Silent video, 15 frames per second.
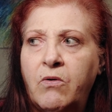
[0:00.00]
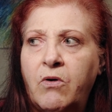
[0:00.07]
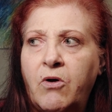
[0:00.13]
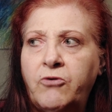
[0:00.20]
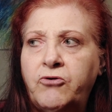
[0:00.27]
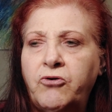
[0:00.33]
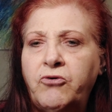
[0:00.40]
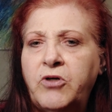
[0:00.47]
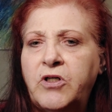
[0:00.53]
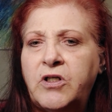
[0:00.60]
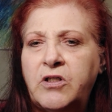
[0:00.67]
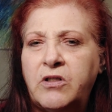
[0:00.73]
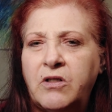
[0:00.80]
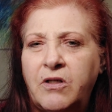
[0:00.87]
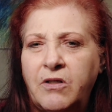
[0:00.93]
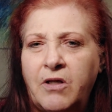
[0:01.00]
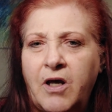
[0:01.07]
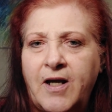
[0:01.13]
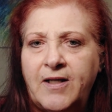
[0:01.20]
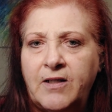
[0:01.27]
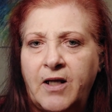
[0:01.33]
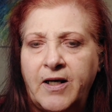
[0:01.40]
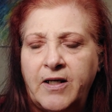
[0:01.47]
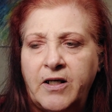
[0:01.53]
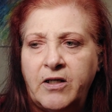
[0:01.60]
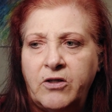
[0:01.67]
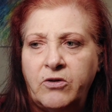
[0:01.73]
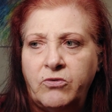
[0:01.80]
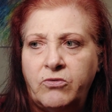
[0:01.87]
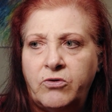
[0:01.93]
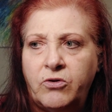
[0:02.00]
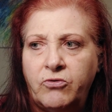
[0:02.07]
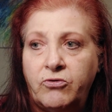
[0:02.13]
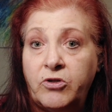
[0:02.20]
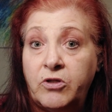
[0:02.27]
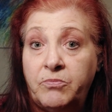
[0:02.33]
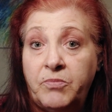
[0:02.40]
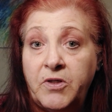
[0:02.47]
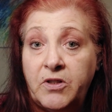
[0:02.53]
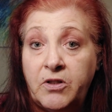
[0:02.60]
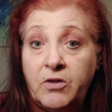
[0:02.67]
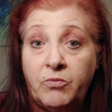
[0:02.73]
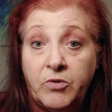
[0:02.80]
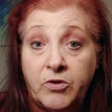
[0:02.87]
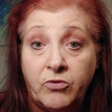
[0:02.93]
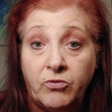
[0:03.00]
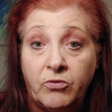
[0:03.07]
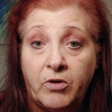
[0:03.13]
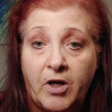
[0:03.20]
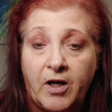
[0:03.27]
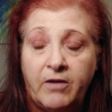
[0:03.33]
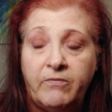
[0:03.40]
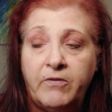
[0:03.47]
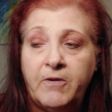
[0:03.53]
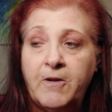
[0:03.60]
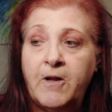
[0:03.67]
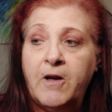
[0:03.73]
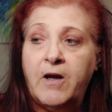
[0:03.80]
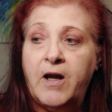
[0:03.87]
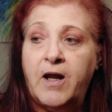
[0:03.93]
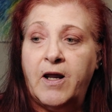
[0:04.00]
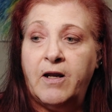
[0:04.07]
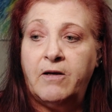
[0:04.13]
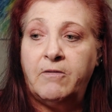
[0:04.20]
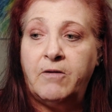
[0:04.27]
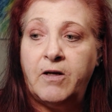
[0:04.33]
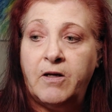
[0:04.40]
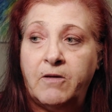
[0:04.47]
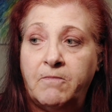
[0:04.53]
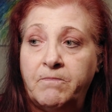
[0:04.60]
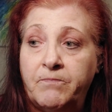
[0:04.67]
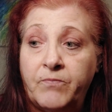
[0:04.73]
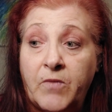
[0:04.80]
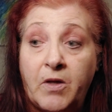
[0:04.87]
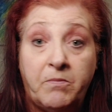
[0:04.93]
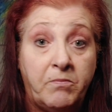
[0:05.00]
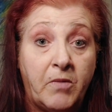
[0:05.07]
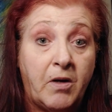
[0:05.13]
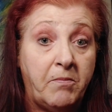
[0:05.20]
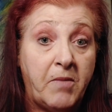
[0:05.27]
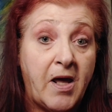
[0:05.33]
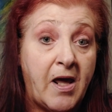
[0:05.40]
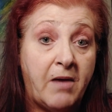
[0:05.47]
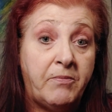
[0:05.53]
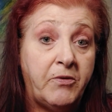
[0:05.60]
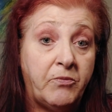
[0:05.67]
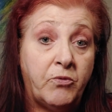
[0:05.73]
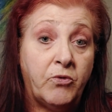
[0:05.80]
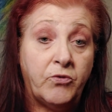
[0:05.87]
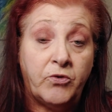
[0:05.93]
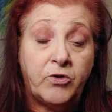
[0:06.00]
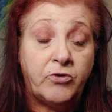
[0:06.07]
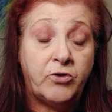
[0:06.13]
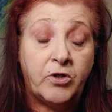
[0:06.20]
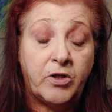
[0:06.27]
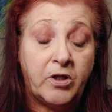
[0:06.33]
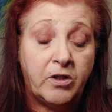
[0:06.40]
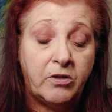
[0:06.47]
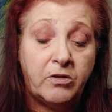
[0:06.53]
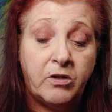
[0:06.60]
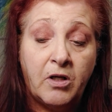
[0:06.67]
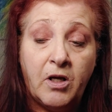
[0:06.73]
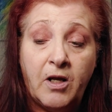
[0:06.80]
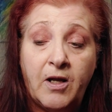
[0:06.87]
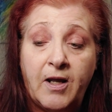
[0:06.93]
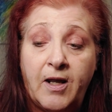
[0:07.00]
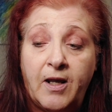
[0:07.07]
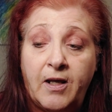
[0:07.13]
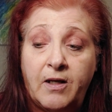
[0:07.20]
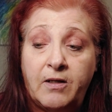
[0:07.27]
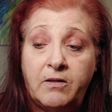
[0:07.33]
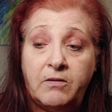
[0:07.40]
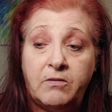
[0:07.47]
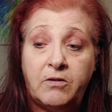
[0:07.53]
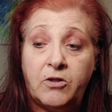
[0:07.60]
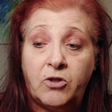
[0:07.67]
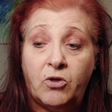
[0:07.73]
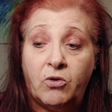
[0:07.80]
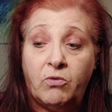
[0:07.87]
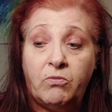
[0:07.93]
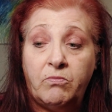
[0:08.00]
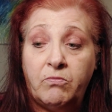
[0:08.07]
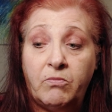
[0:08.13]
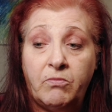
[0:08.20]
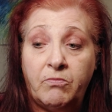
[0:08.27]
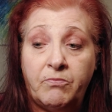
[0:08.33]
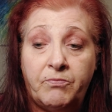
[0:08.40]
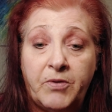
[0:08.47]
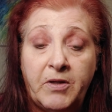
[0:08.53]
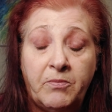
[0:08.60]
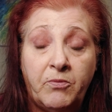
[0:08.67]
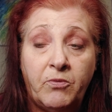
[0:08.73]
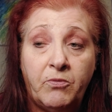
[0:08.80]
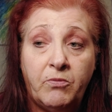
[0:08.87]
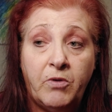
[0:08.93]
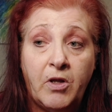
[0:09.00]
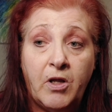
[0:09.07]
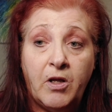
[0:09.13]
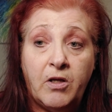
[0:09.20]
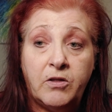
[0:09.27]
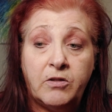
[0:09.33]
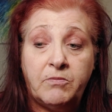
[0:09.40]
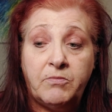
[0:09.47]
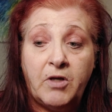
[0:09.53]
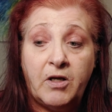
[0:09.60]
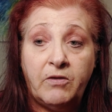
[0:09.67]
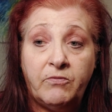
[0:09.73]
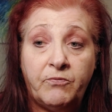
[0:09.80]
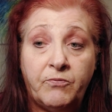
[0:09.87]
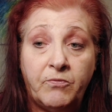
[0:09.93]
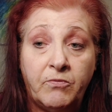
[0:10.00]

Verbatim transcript: our journey doesn't align like it used to. She's busy with her life, and and I'm I'm happy for her that she is. And you know, people sometimes